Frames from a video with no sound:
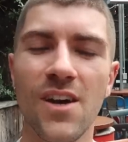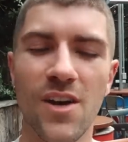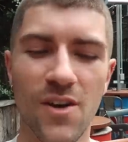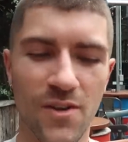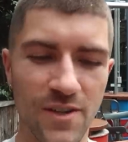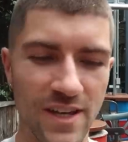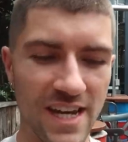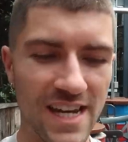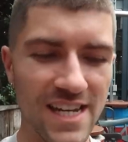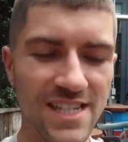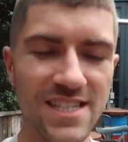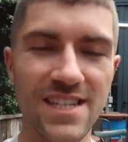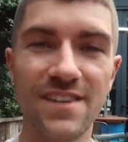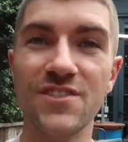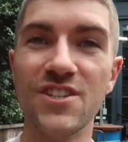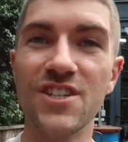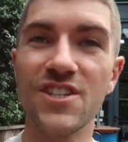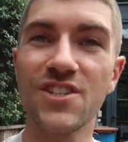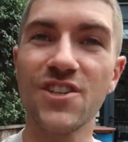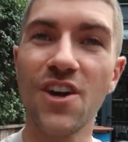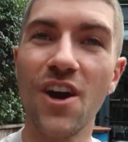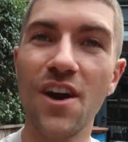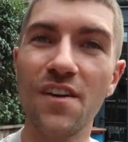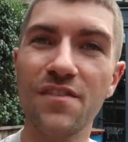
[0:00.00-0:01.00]
Okay, so I've
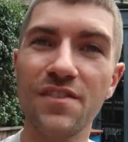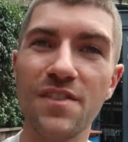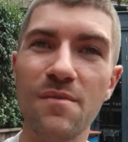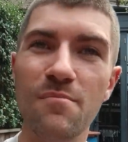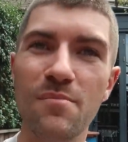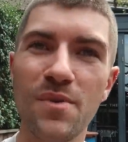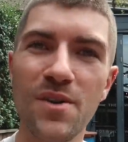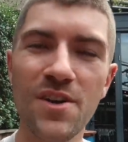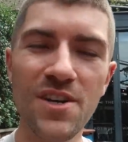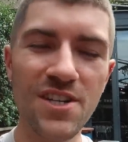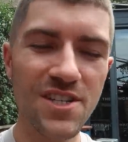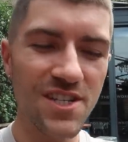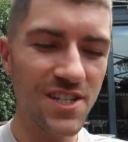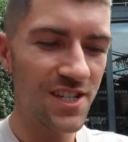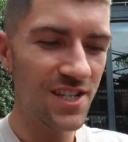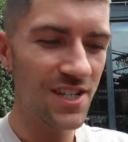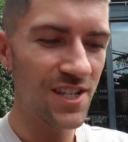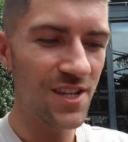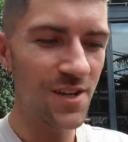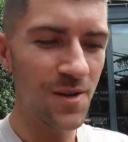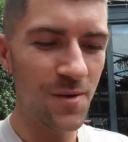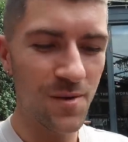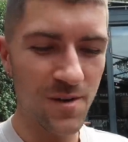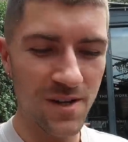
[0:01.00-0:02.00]
just got off the bus.
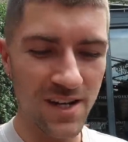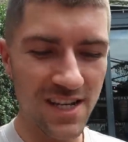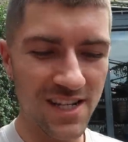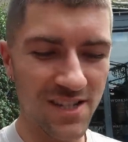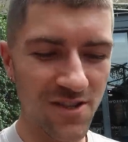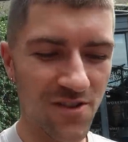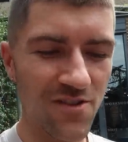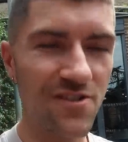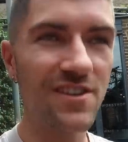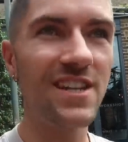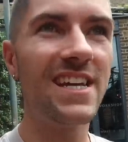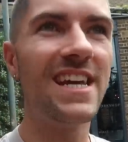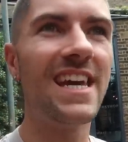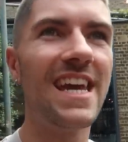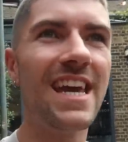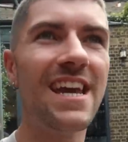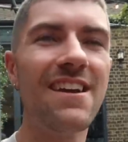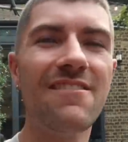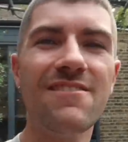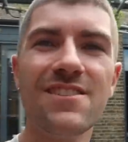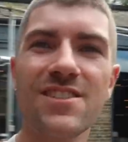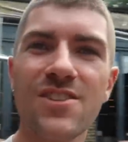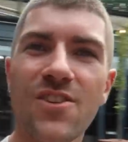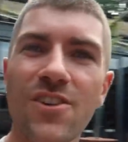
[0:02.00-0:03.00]
Ewan is already
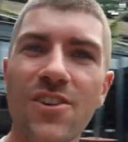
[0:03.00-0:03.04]
here. He's